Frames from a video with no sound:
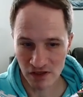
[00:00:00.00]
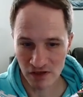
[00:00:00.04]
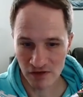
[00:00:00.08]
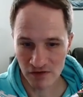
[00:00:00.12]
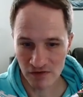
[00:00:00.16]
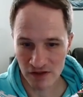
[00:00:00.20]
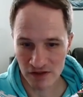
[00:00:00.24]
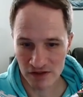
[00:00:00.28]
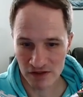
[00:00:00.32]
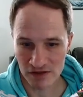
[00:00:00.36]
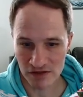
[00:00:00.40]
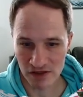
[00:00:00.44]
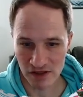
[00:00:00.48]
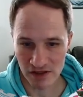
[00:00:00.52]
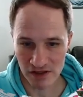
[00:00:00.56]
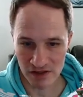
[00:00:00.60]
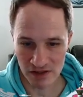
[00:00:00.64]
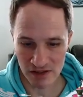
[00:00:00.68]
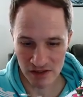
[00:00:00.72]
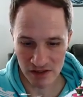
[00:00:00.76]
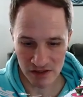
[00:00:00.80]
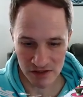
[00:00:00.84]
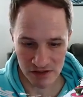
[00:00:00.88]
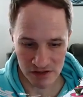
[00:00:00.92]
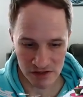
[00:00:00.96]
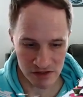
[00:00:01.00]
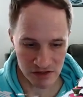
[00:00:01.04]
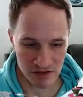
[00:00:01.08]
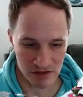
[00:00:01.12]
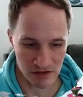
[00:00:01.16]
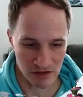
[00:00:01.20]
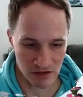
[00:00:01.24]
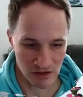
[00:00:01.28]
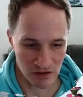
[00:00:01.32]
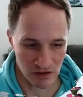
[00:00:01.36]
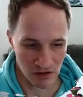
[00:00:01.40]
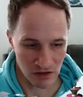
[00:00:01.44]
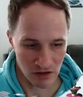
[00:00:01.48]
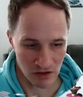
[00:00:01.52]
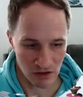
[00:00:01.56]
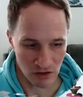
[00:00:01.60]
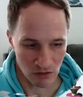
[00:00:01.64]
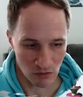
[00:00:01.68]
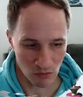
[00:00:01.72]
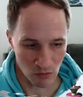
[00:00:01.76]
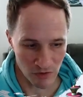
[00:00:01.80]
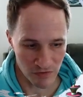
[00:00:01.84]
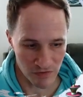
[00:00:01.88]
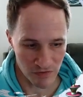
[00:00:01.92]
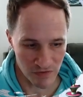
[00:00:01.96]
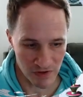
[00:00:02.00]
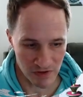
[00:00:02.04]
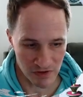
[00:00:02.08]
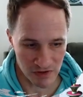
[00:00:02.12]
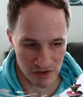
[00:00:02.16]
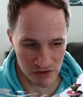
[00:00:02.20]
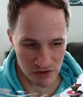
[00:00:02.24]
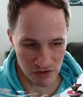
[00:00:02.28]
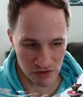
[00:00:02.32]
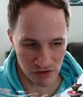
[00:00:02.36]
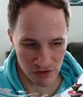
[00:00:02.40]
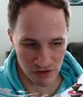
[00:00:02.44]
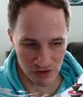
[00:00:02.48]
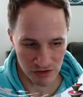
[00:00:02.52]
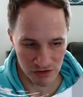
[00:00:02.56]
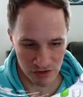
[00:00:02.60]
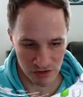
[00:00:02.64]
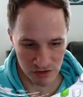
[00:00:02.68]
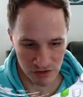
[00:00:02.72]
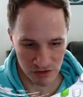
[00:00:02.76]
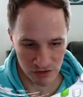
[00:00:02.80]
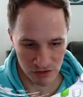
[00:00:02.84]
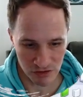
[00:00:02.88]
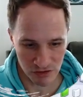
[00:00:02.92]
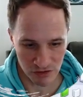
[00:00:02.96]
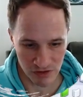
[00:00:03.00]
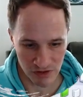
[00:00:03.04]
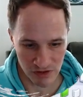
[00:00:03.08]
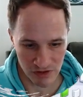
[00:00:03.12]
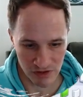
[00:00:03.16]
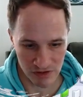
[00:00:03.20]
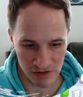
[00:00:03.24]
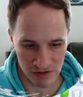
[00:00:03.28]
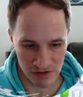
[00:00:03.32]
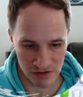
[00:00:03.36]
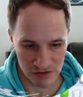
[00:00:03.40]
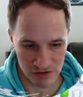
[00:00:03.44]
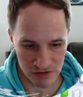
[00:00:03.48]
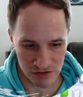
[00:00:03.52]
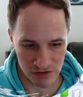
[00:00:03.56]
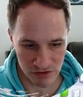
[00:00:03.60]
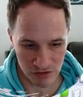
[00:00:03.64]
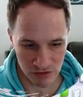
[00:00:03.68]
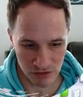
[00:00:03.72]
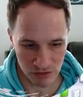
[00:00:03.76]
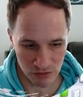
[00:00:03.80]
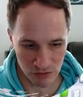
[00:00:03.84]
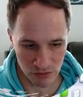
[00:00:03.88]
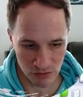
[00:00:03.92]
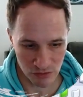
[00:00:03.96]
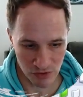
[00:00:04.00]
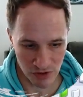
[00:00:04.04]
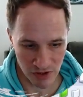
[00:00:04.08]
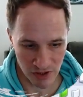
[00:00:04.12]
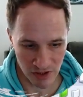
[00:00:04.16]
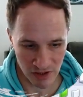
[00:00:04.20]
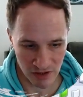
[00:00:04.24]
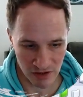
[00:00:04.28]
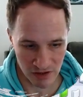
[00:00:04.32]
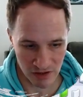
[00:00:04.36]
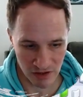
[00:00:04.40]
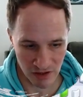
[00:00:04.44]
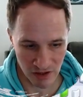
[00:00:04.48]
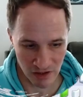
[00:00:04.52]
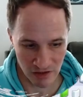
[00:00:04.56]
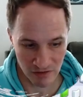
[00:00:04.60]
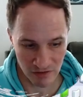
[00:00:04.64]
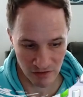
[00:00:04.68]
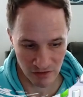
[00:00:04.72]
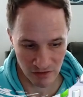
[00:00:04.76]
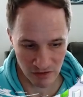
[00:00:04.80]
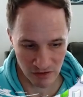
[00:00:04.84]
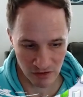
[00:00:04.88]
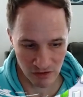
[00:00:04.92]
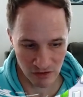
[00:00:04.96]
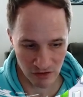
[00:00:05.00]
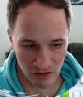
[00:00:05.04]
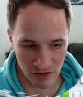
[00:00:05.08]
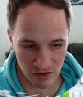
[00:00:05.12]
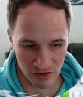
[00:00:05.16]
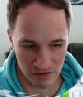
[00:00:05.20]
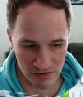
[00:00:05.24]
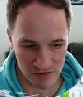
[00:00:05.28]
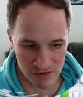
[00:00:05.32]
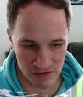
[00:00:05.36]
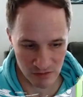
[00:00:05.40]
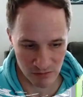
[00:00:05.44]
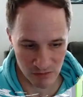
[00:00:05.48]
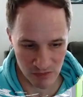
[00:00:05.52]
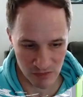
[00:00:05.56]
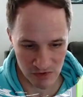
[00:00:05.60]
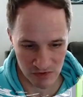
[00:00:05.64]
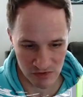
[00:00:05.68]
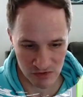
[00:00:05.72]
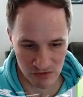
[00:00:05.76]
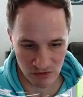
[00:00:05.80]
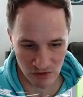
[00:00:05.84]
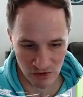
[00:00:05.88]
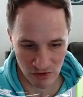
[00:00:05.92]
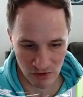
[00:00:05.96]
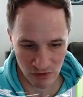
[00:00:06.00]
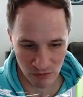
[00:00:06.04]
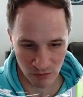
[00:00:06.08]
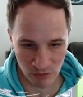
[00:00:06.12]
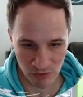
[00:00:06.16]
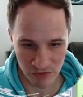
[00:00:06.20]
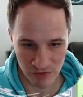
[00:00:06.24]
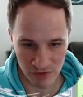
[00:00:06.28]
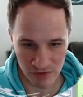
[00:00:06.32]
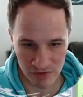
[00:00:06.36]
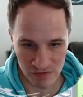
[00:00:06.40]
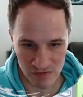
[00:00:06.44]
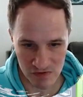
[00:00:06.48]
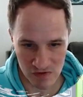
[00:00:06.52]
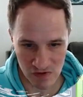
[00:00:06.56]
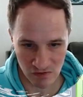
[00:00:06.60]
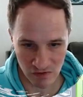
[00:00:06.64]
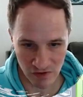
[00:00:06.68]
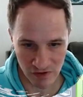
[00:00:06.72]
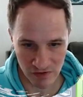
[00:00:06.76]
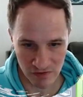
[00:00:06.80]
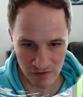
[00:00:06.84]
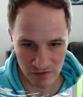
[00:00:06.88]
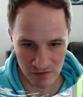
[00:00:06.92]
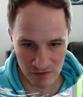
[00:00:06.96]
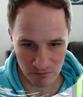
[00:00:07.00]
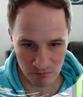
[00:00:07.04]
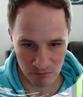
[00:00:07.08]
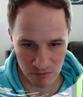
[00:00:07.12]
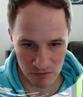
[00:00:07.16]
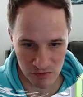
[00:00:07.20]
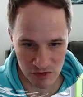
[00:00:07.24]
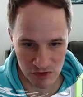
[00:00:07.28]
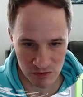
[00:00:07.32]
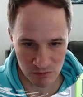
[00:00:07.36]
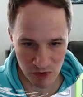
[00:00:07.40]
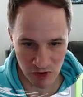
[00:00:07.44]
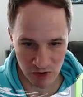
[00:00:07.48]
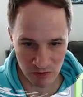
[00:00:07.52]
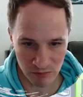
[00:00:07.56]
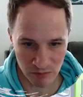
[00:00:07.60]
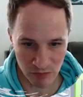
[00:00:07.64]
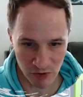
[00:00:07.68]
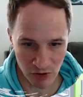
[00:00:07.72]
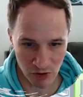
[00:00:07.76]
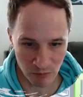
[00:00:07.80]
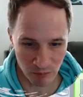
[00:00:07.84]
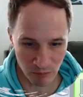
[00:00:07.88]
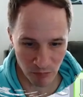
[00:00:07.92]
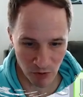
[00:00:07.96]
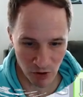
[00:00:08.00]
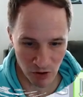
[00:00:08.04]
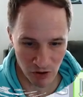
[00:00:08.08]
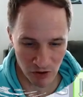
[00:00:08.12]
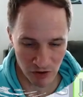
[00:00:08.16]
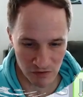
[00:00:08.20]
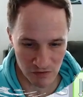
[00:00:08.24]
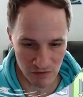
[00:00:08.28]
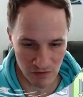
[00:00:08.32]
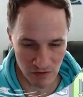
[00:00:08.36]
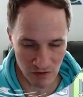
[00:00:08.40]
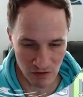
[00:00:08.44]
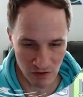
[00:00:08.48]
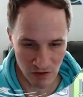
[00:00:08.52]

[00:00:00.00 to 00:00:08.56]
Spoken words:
things like this, one thing that you can do is you can, and you're going to see me struggle with this in like the speed build part,